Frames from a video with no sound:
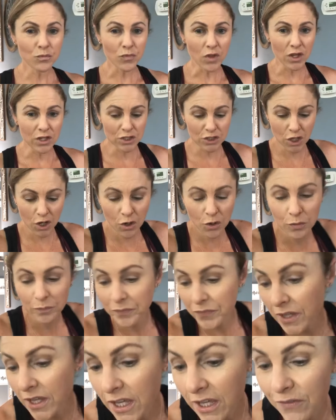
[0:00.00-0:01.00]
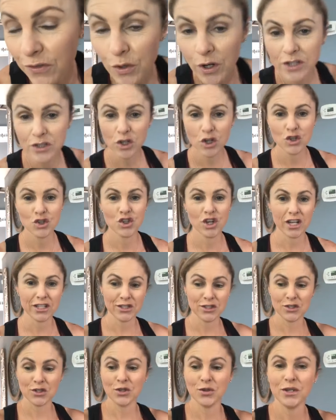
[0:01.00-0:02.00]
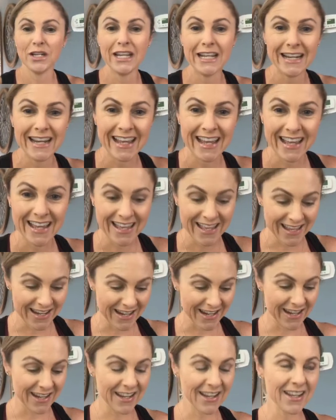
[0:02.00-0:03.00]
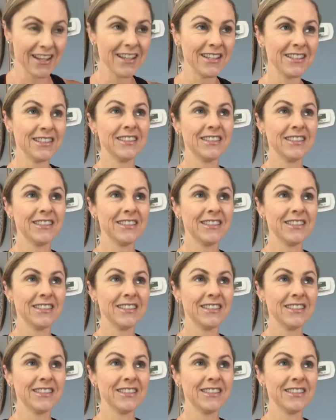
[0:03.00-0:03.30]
So if you guys are just tuning in,